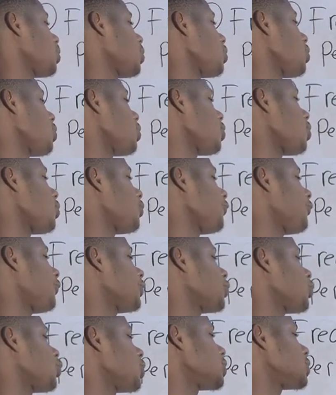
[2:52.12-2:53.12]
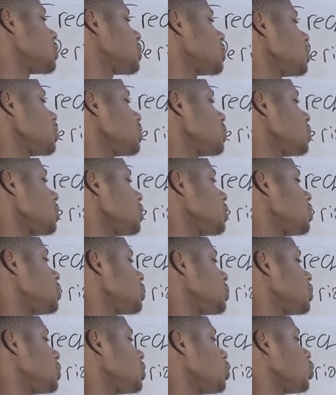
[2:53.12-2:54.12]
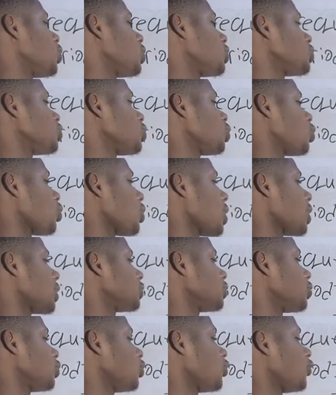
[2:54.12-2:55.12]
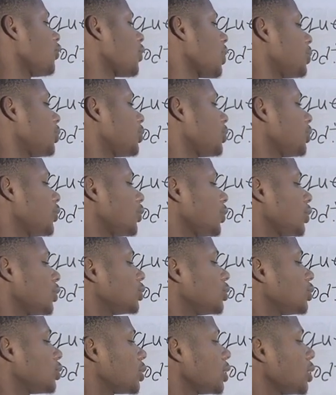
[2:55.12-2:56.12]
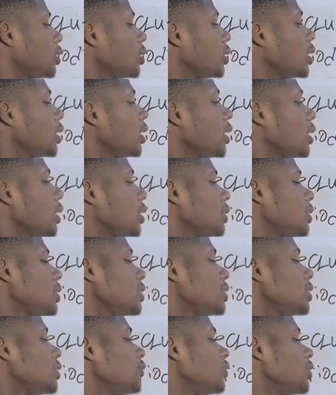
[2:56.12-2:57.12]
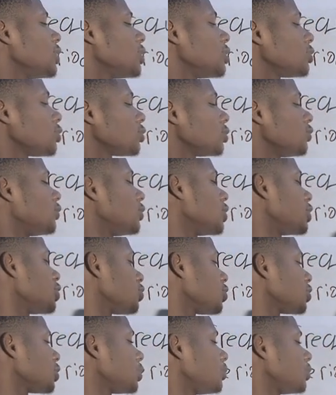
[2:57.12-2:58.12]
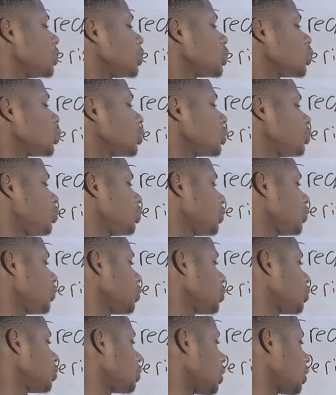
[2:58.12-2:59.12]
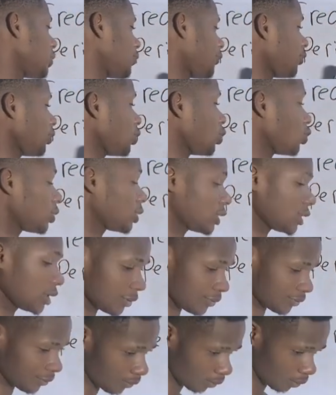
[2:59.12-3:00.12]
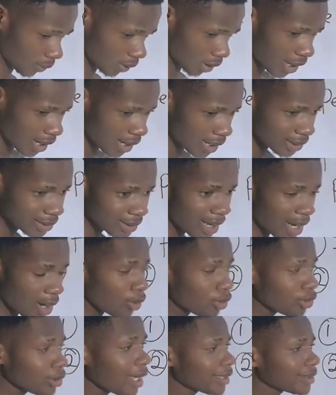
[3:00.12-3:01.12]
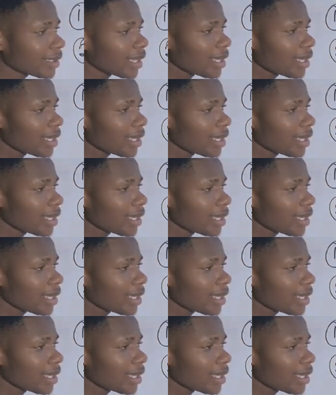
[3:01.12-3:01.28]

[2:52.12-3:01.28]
or frequency is equal to 1 over period. Okay, this is the relationship between period and frequency. There are other